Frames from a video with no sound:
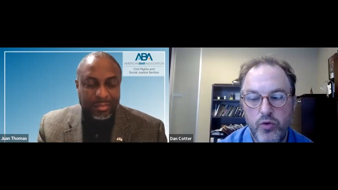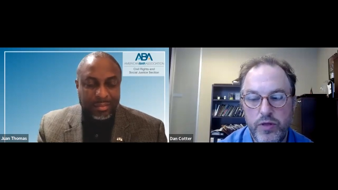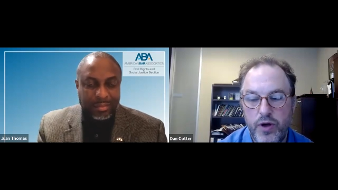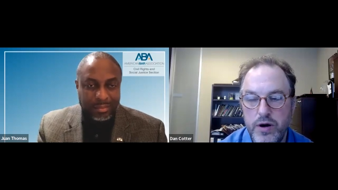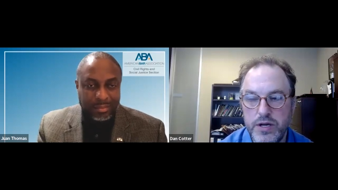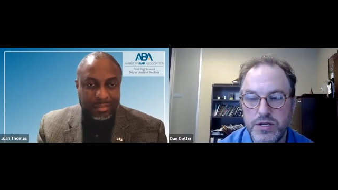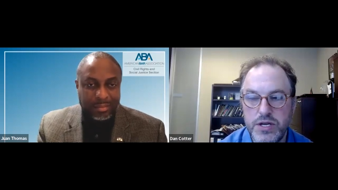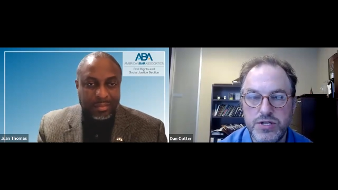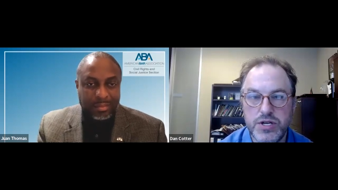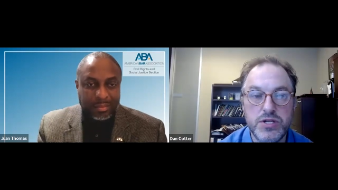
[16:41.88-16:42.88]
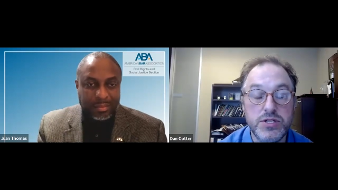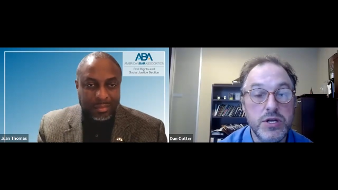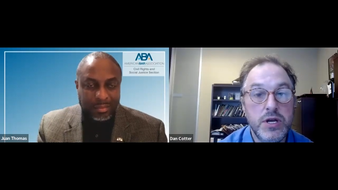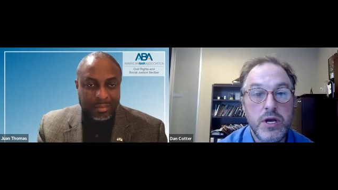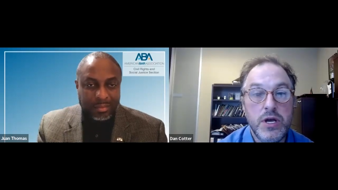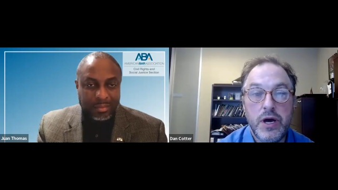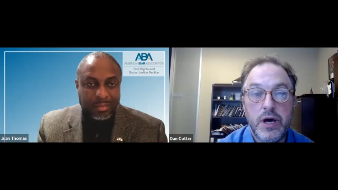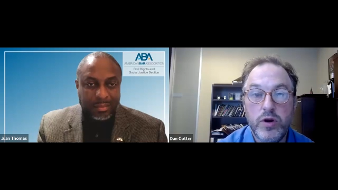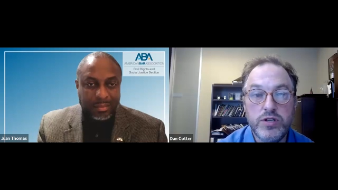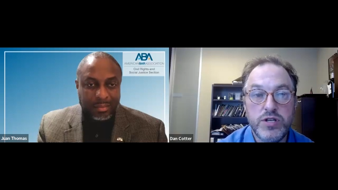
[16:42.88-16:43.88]
Speaker 1: with hard decisions,
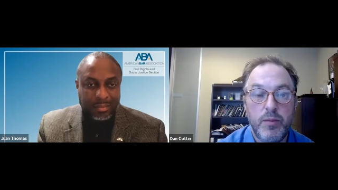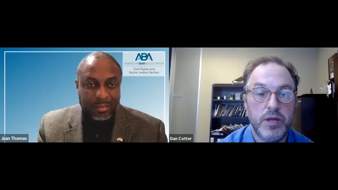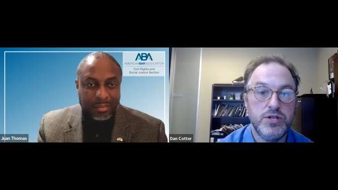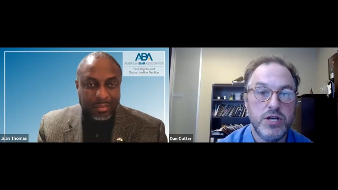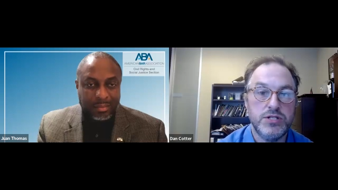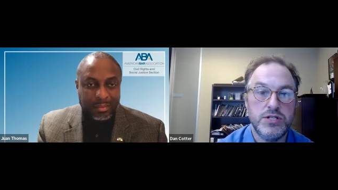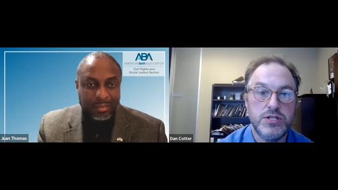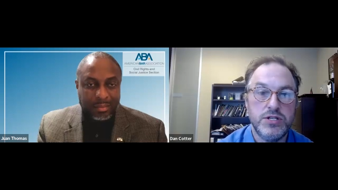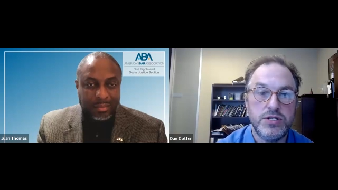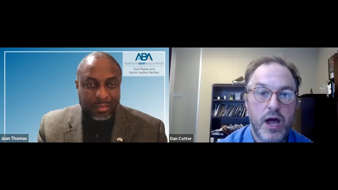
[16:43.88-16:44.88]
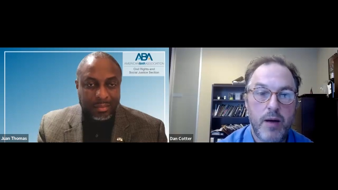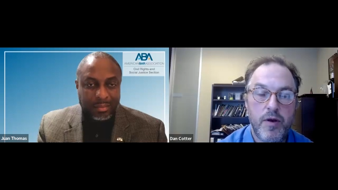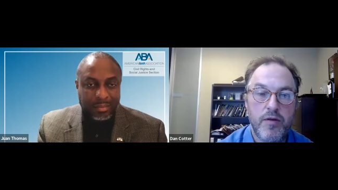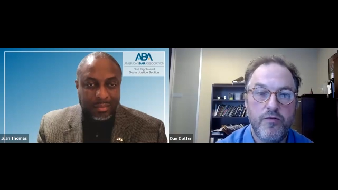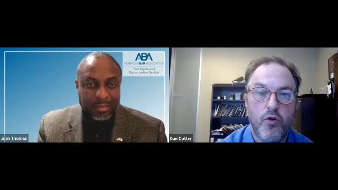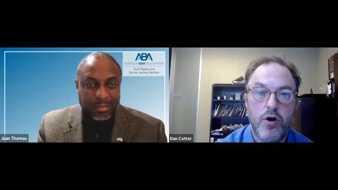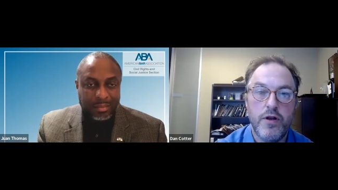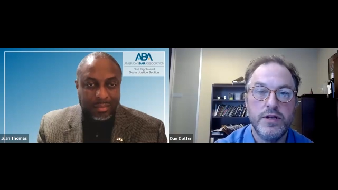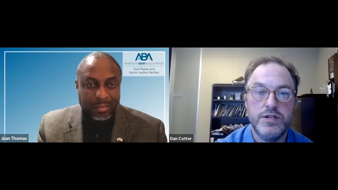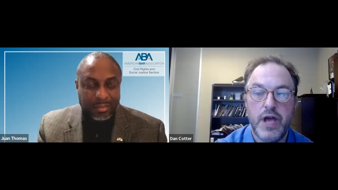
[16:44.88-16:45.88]
when some of the justices are coming forth
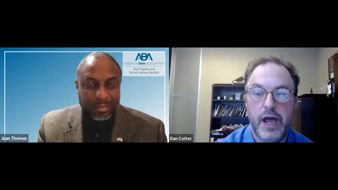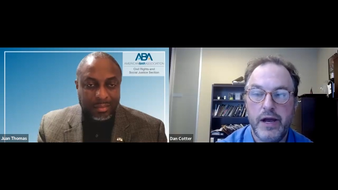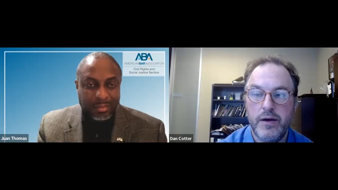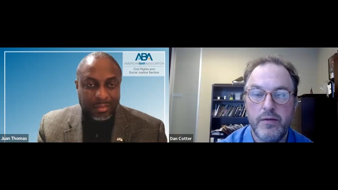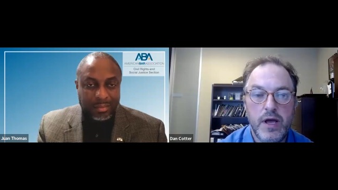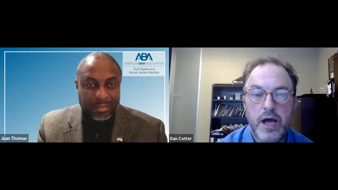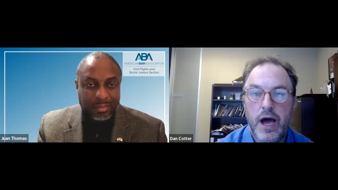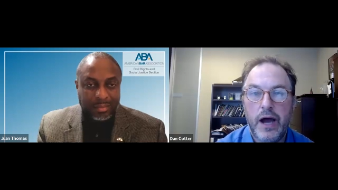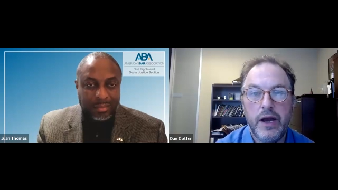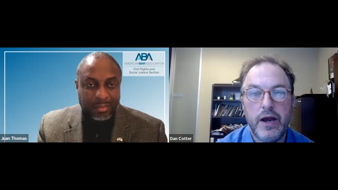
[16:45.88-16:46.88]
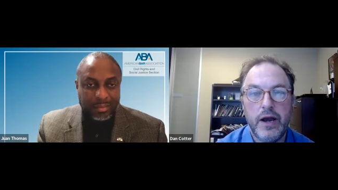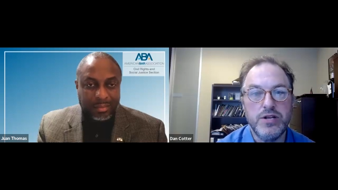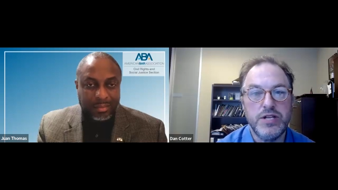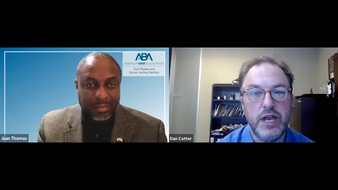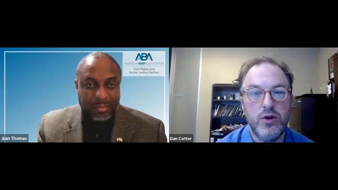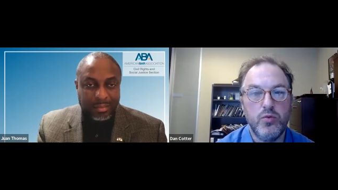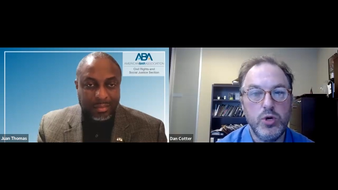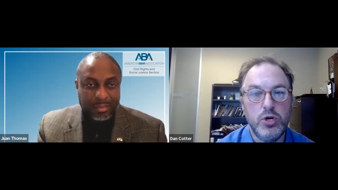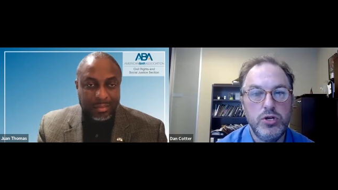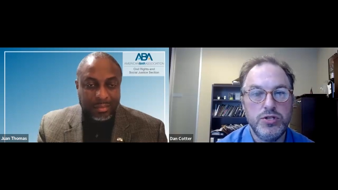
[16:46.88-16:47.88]
and saying, I didn't understand the
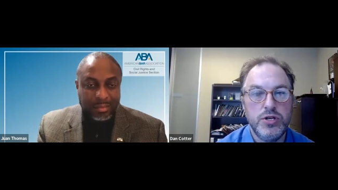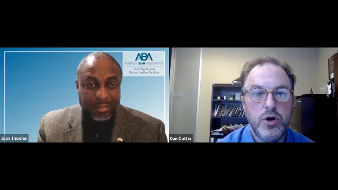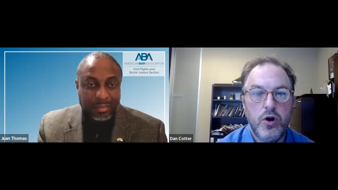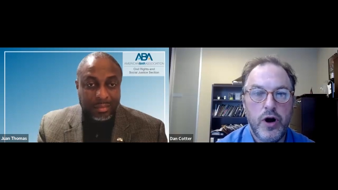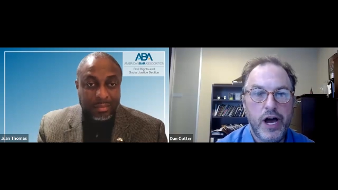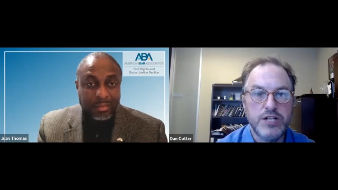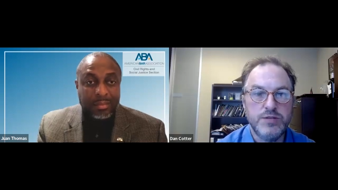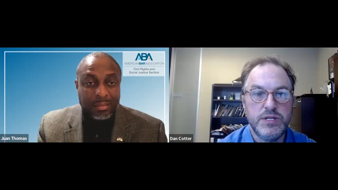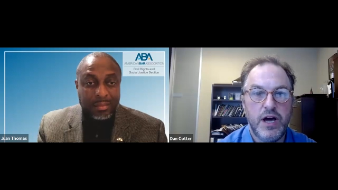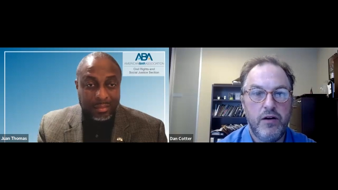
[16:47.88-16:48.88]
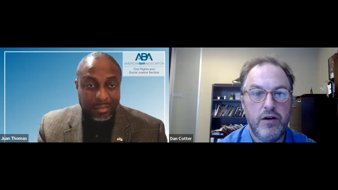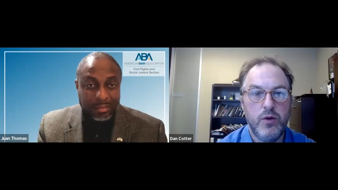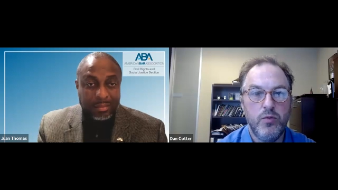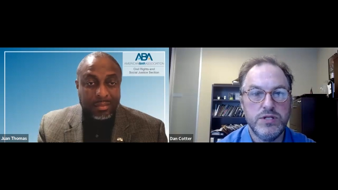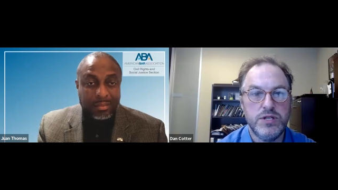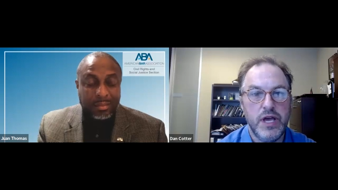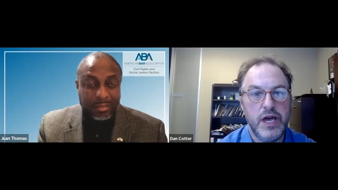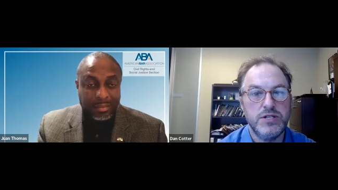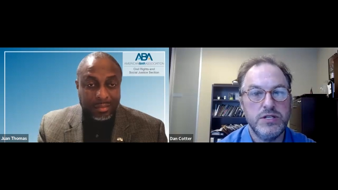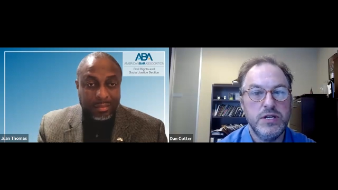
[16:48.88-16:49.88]
rules, or hospitality was
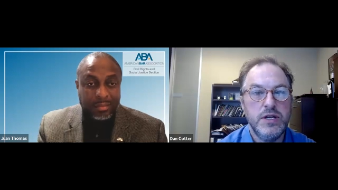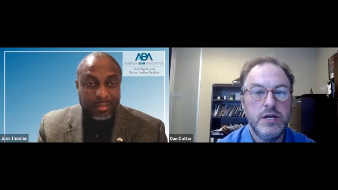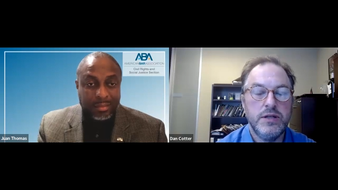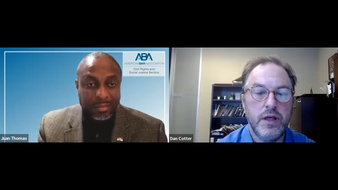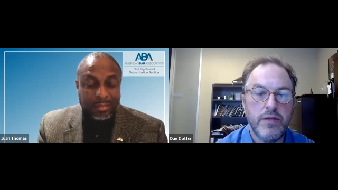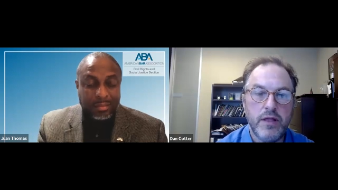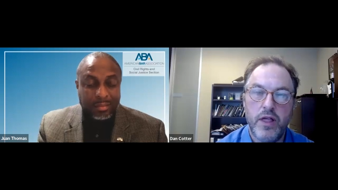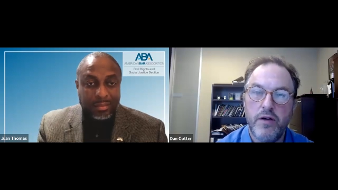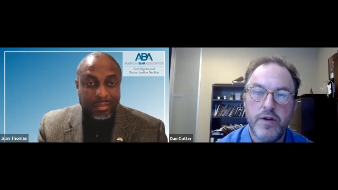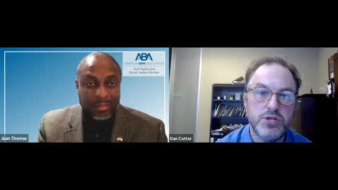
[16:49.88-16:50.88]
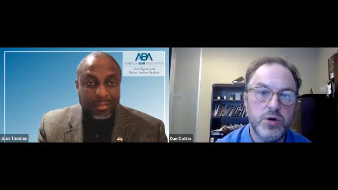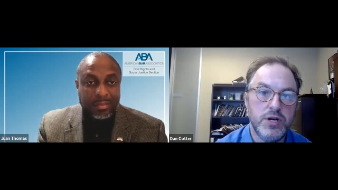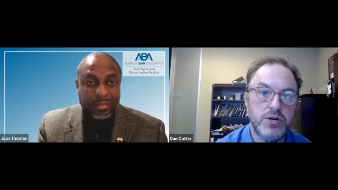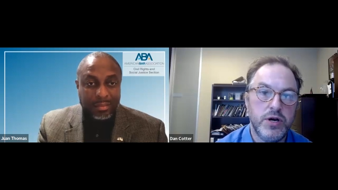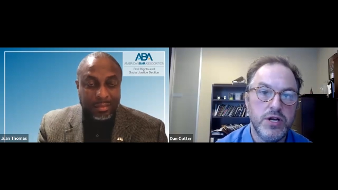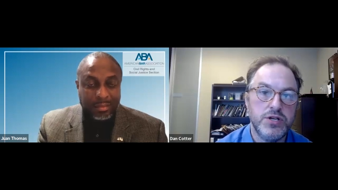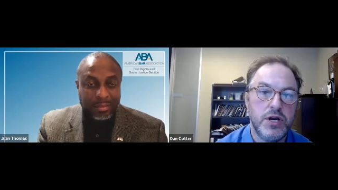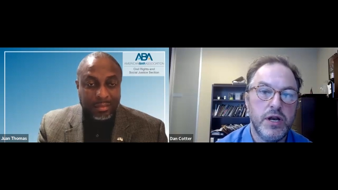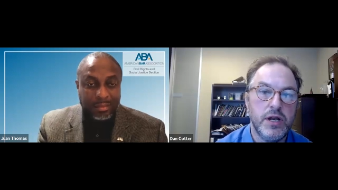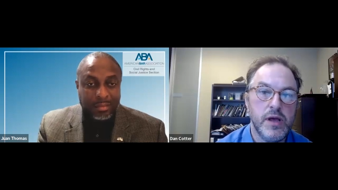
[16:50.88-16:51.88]
this. If they love history and tradition
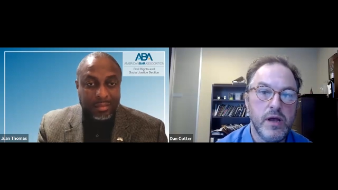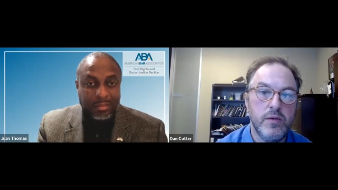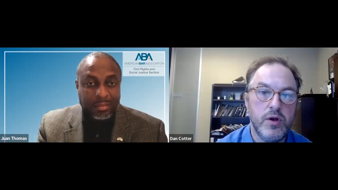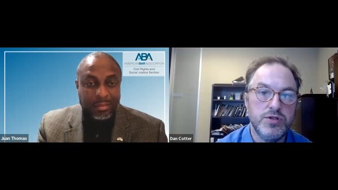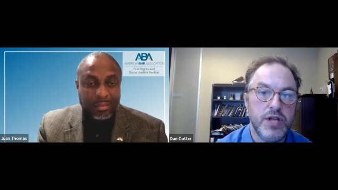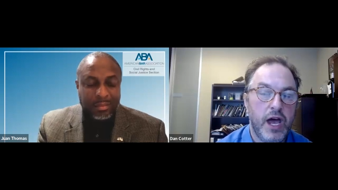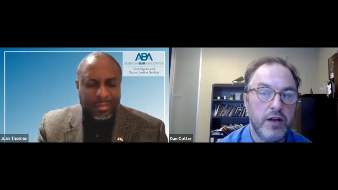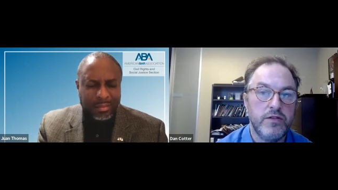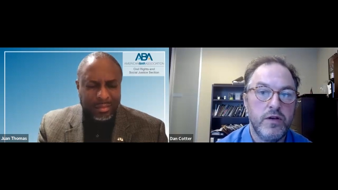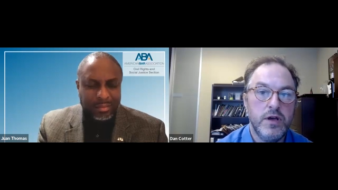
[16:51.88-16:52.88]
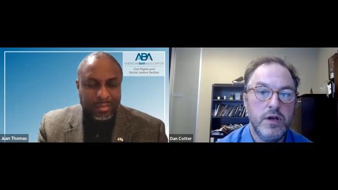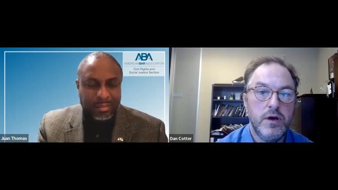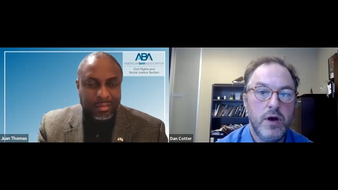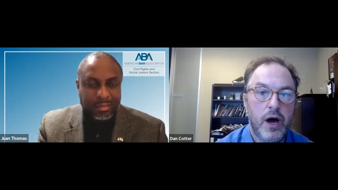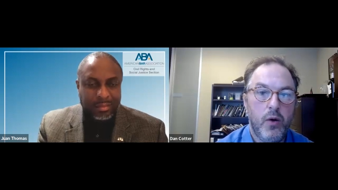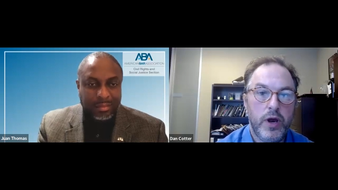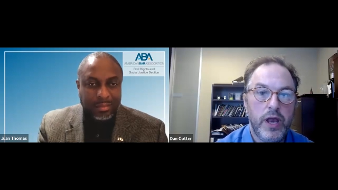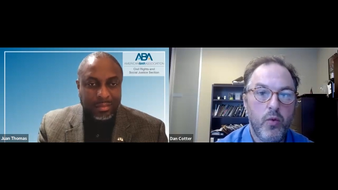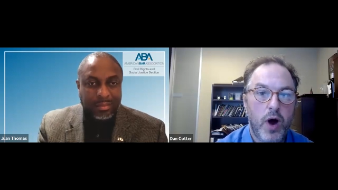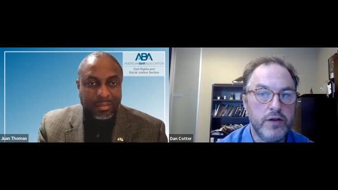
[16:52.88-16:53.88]
and and use that. Uh, when
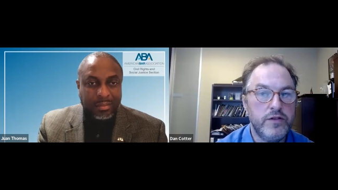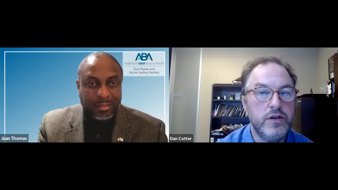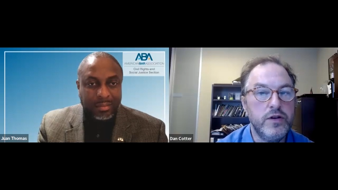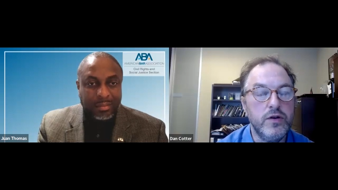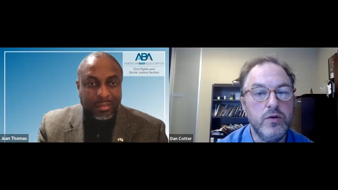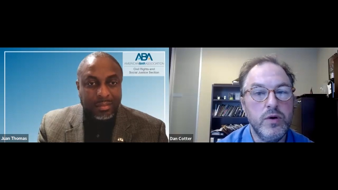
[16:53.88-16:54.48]
they want to